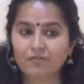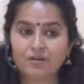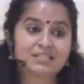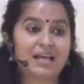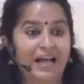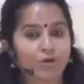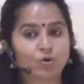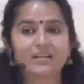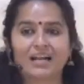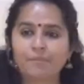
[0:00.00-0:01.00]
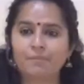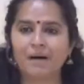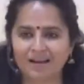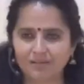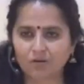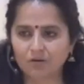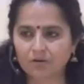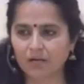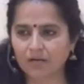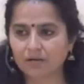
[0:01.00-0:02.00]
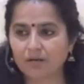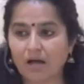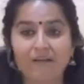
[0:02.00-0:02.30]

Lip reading: versus I know that I'm a marathon runner,